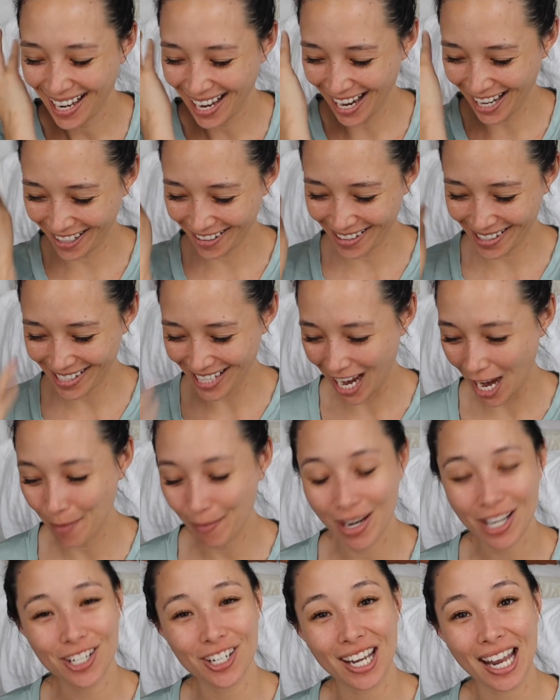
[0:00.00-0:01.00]
Anyways,
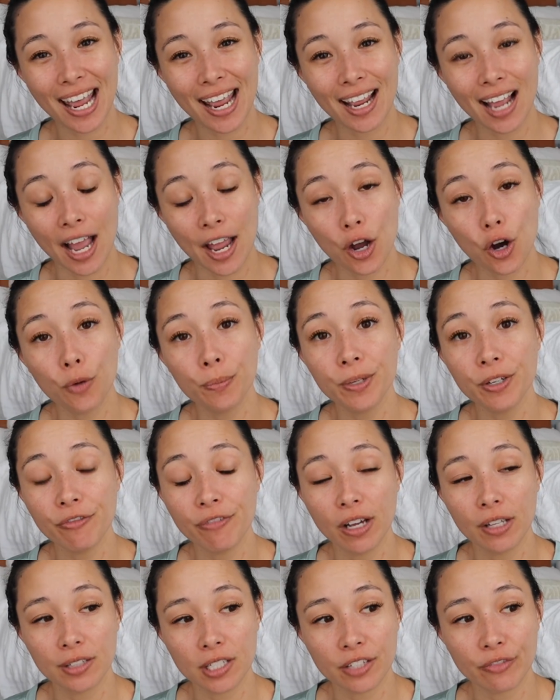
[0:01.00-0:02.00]
I'm Asia Dang. I hope you
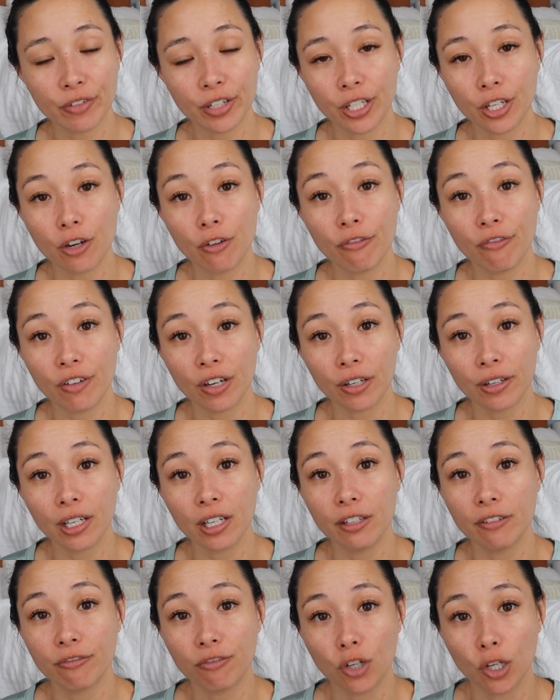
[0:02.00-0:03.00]
found this video very
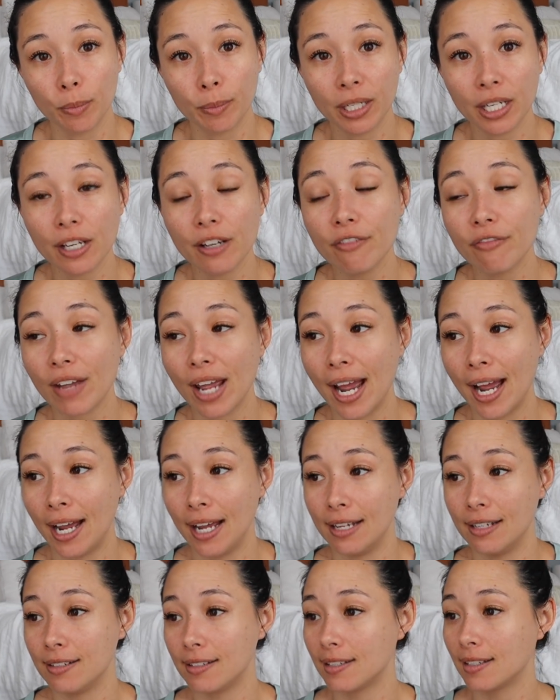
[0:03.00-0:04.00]
informative,
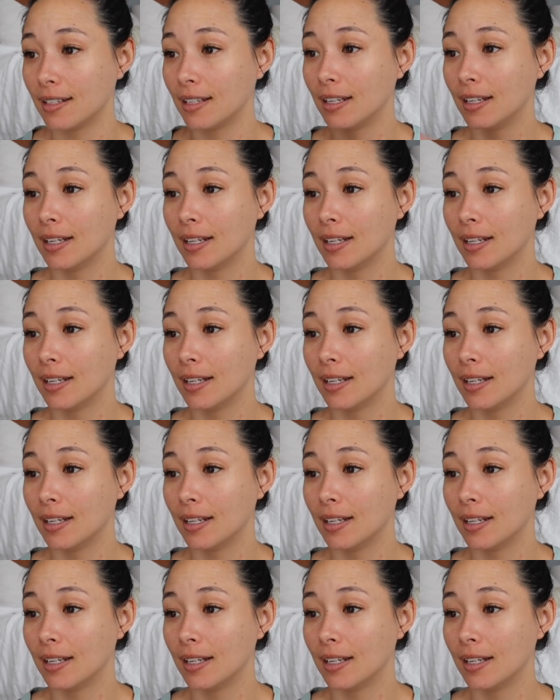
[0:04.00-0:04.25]
and